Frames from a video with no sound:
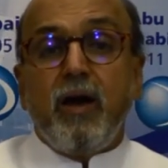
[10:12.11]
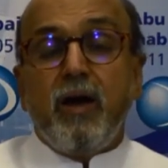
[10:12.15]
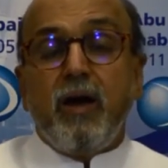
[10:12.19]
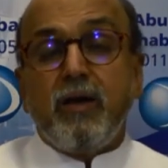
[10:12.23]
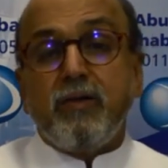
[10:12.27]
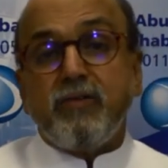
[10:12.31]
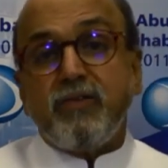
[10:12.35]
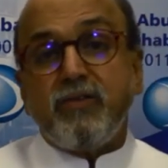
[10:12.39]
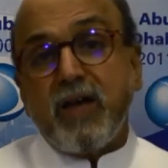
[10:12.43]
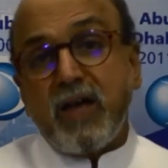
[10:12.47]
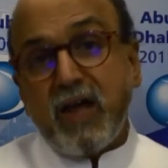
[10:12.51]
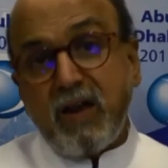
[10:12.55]

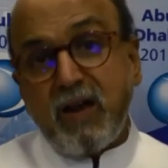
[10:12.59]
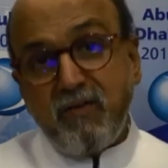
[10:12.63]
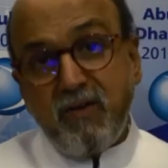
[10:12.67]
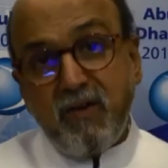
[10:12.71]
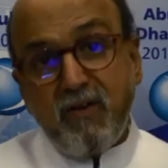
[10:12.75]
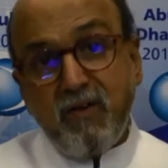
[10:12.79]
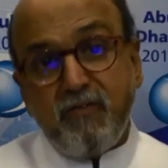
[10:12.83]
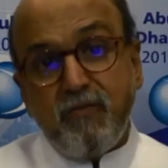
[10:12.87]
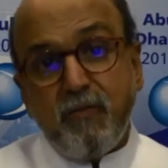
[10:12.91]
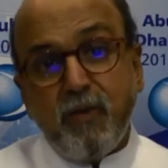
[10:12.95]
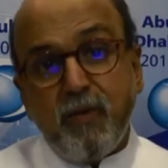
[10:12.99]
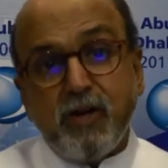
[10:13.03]
Second
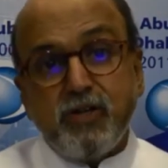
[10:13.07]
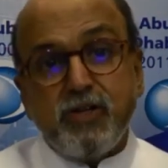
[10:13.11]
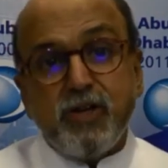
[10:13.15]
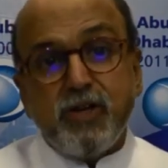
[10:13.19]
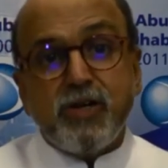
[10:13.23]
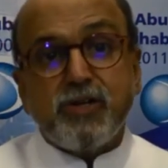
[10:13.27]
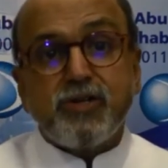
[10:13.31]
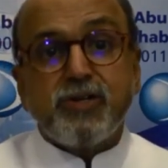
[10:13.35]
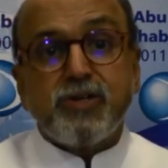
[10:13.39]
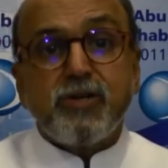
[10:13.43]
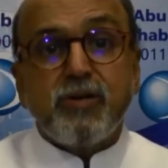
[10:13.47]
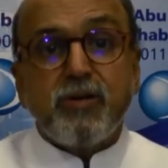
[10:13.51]
wave of
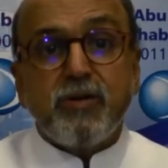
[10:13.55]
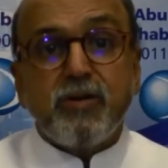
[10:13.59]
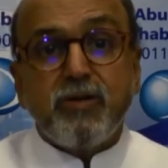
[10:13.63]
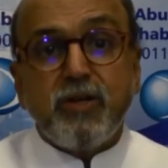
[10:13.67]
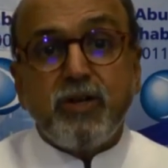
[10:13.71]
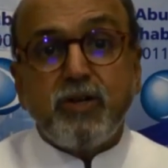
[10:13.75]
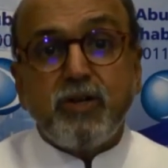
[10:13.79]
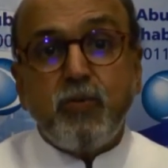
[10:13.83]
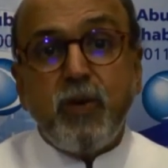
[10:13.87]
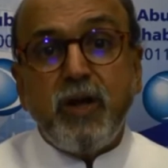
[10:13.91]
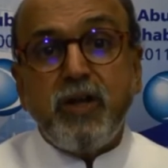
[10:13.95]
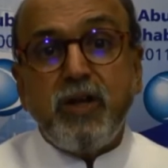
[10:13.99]
mergers,
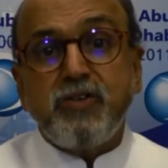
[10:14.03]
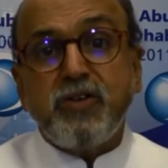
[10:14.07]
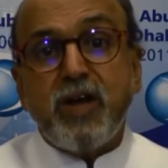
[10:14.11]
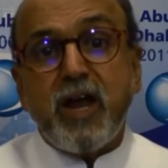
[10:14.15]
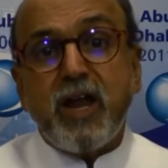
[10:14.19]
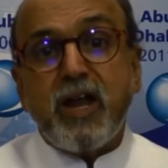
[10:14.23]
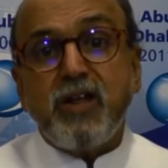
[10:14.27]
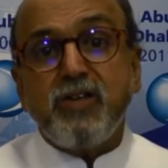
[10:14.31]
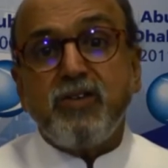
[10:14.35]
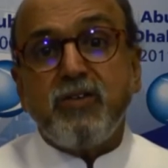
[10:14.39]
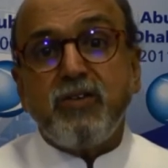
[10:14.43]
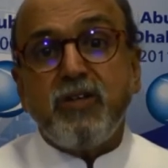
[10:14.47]
the twin
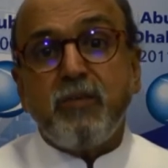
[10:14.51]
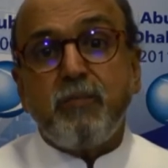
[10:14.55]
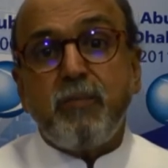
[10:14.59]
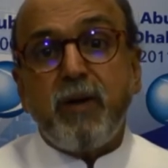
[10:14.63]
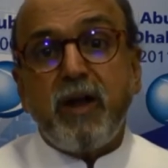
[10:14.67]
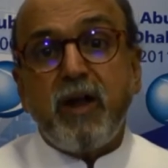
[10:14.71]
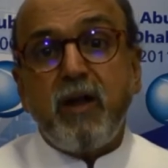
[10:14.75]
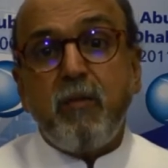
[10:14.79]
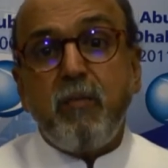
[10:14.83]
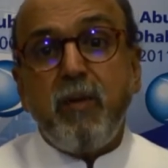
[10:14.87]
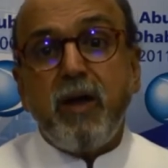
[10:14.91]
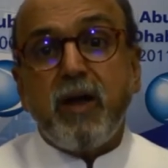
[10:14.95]
challenge of the
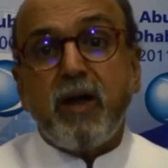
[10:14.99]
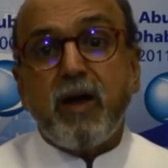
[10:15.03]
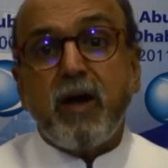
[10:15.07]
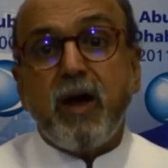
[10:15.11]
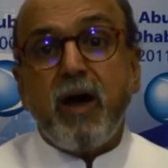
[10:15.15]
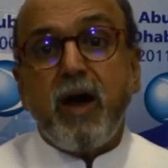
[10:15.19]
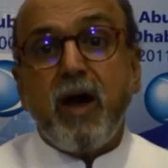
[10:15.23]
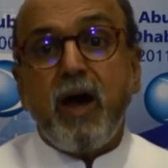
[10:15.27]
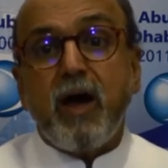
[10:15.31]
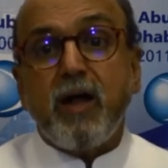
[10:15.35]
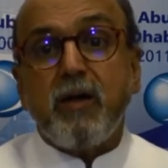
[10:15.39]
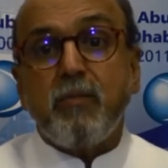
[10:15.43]
pandemic
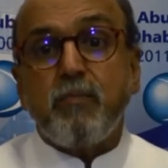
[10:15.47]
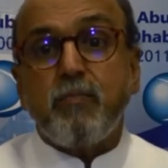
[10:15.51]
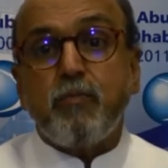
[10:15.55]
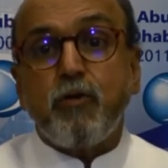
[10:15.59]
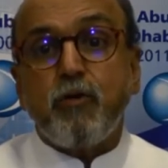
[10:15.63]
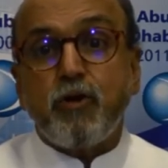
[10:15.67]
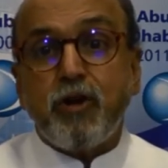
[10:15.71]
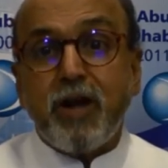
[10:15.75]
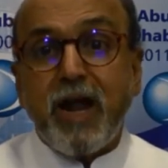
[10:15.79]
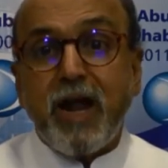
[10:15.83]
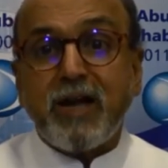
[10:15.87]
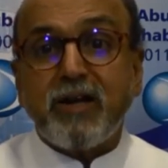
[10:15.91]
and
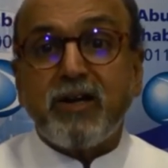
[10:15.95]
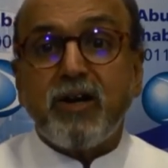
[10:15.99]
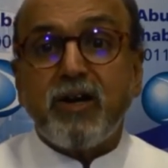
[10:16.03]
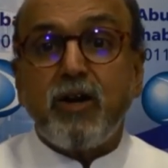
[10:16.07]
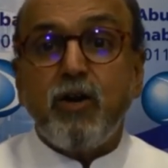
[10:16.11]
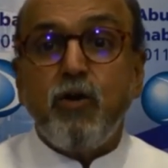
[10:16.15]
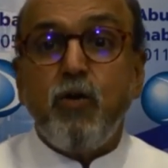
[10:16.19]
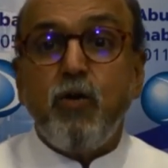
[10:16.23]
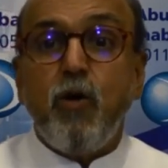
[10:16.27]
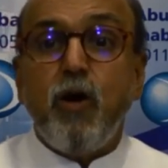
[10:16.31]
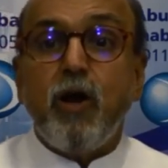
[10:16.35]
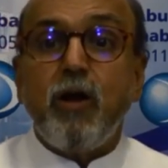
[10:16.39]
protracted
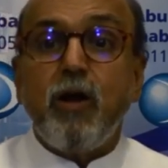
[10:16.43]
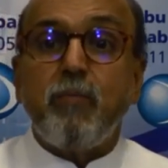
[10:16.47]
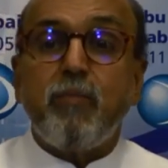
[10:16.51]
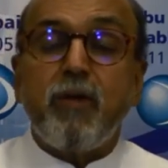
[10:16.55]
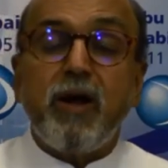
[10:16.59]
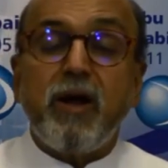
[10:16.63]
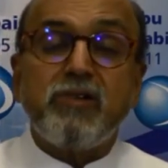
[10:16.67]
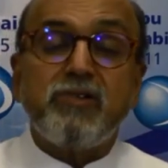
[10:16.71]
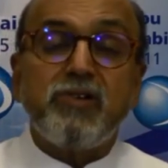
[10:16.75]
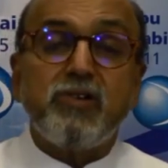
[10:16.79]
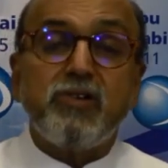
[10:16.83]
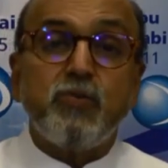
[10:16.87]
low oil
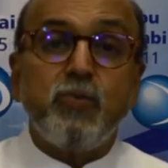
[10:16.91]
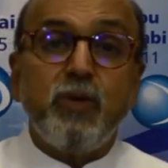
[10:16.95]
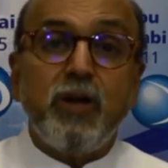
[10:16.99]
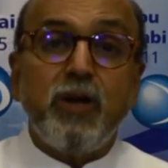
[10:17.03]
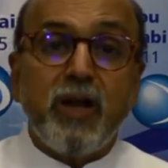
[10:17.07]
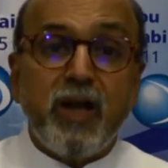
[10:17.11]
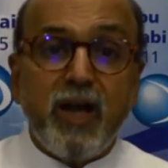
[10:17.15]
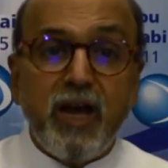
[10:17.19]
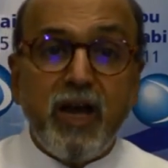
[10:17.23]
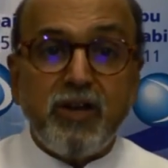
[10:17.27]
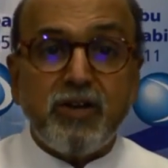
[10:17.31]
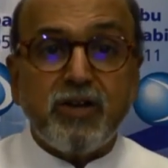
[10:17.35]
prices will
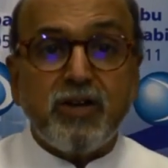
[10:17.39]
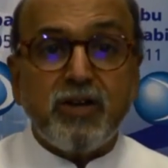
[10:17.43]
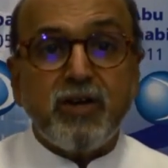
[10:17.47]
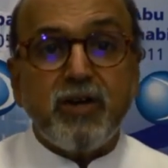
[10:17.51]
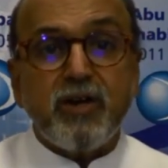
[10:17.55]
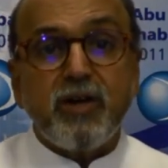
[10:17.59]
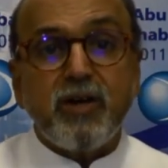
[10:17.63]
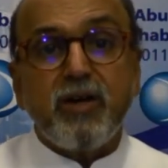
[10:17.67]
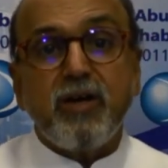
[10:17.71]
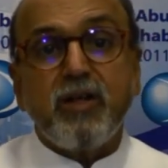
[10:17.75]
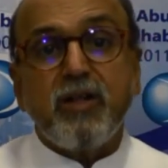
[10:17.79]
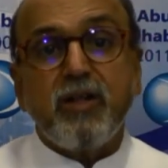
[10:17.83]
hit
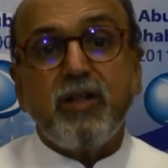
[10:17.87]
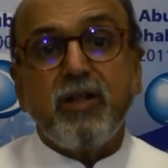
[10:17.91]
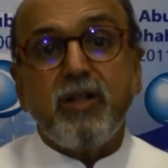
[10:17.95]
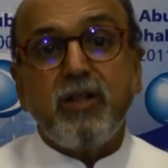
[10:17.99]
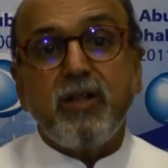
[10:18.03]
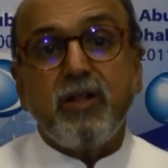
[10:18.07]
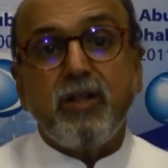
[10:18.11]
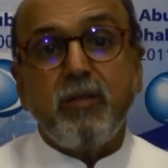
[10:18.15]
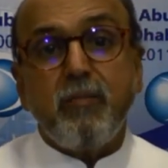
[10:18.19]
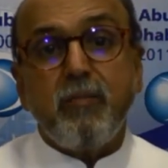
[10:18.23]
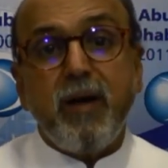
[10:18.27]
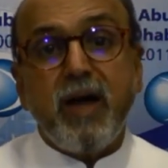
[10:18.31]

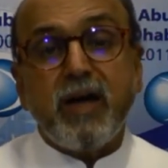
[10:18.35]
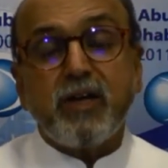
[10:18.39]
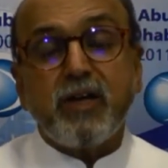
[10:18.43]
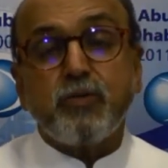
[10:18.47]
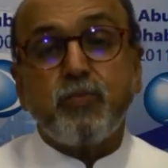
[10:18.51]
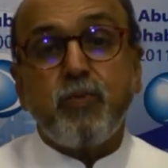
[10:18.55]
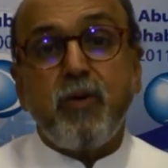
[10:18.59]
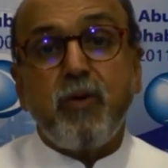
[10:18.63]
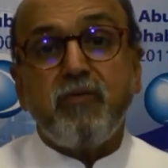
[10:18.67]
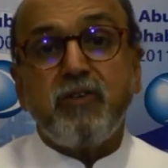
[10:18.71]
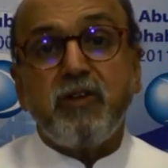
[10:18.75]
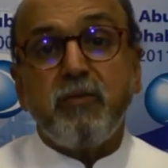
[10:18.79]
the bank's
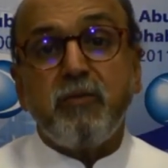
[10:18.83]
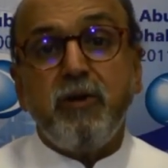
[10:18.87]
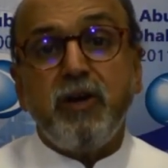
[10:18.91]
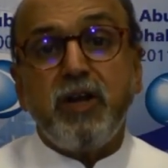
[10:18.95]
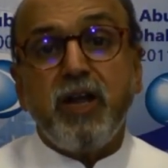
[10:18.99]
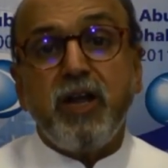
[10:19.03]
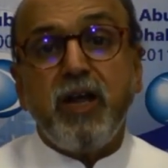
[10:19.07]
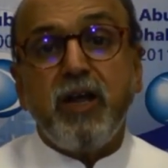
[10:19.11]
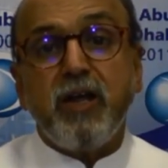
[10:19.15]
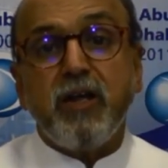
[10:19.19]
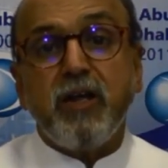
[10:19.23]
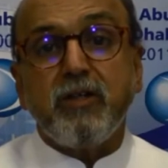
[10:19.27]

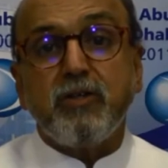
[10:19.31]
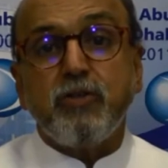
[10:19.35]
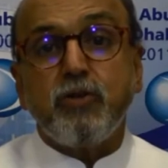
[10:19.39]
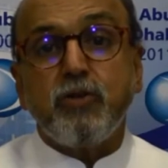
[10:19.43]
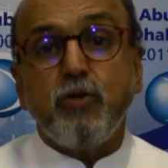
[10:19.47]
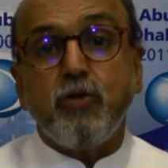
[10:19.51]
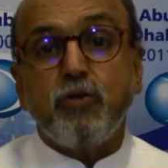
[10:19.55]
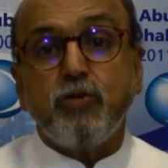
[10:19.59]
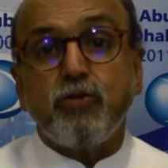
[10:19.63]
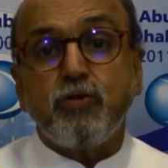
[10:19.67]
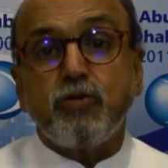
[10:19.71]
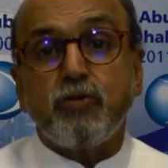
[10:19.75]
profitability
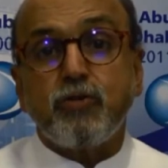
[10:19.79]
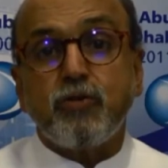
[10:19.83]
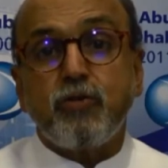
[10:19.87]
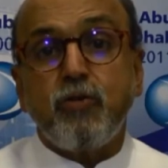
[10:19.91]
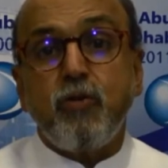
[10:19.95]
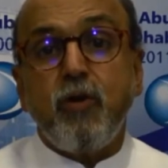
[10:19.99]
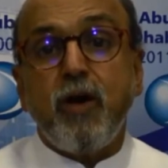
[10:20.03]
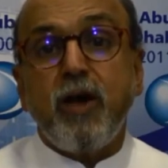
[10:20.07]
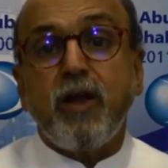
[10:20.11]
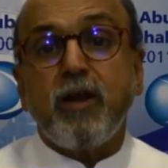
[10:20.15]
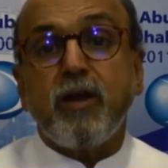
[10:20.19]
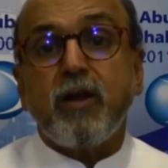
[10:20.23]
through
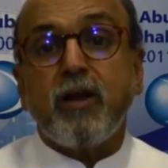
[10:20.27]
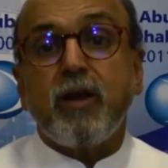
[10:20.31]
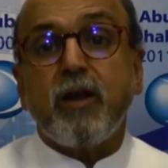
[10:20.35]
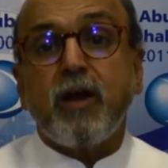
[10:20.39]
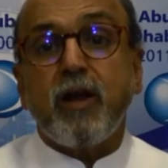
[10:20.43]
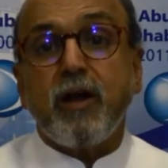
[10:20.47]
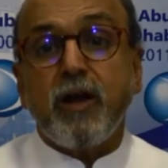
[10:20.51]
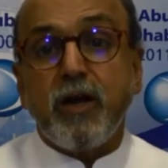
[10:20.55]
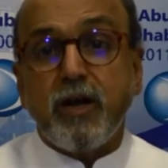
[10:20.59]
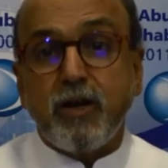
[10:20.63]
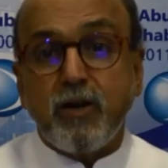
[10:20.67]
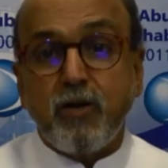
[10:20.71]
slower
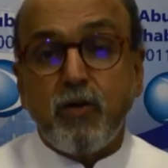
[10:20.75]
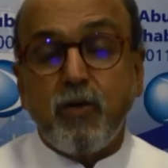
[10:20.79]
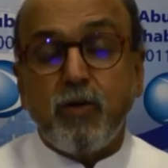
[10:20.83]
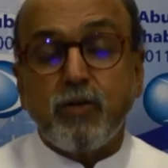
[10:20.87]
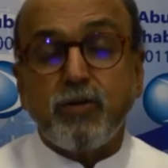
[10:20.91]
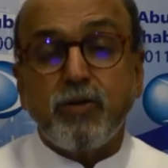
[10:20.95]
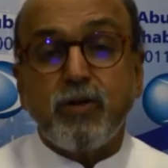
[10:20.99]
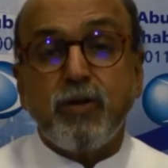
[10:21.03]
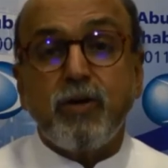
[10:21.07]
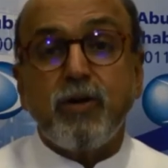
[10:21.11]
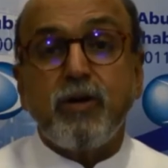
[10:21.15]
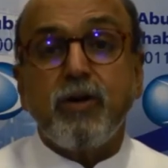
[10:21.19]
credit
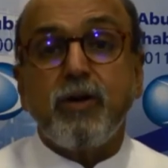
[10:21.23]
growth,